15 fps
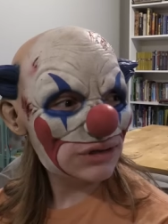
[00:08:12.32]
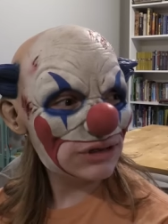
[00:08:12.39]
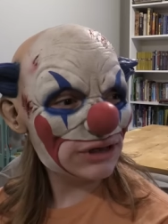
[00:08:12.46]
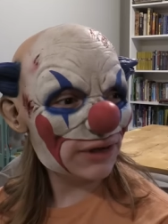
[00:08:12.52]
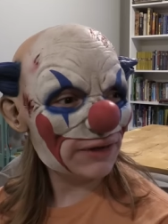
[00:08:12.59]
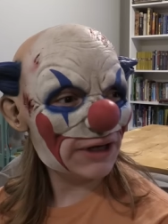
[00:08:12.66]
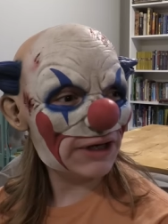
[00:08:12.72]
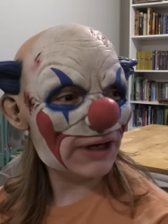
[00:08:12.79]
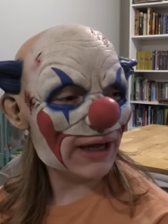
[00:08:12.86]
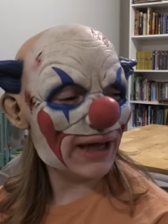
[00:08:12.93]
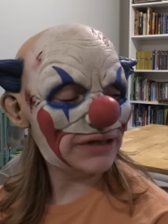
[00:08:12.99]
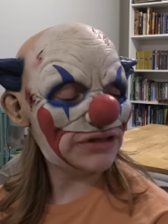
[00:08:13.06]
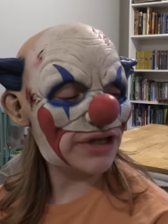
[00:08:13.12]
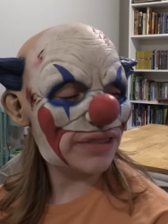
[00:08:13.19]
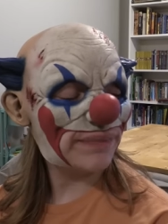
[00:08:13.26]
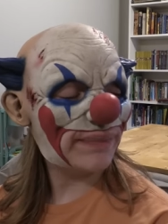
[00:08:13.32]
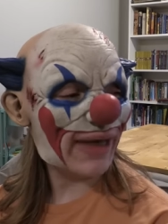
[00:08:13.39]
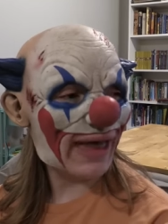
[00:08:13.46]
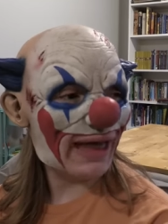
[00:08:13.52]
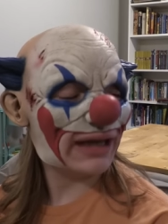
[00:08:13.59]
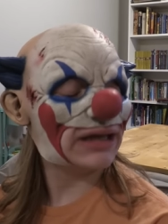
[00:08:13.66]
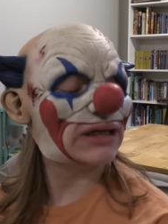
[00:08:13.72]
Jillian, I just
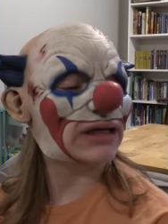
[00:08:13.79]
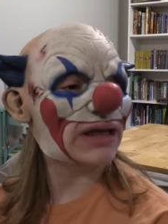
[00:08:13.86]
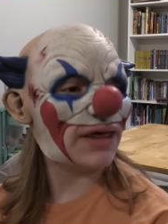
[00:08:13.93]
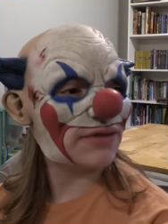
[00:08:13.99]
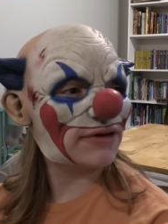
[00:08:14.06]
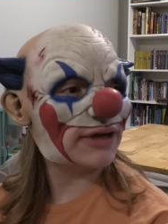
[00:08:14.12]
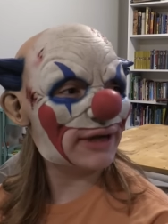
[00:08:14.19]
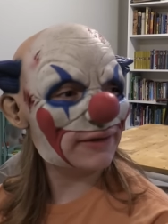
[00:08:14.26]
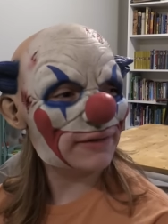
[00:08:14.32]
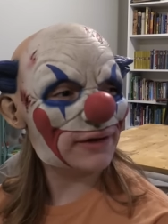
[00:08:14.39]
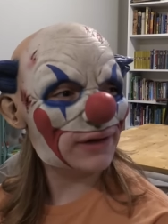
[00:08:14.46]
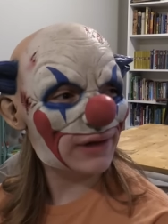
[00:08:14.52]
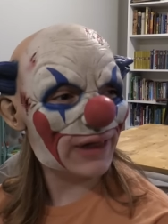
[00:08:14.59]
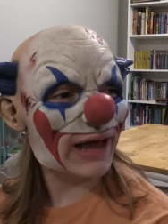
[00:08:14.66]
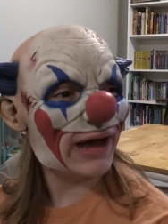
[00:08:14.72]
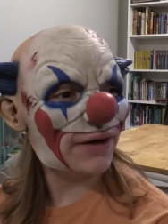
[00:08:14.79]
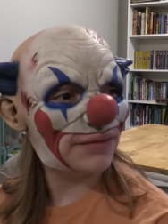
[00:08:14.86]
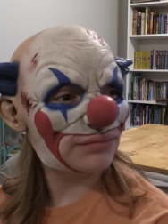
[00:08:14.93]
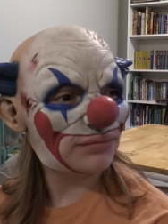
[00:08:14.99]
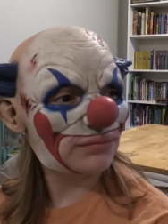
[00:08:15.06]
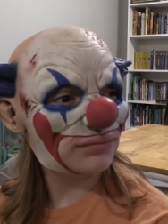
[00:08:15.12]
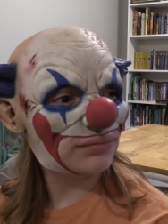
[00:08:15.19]
bagged another killer clown.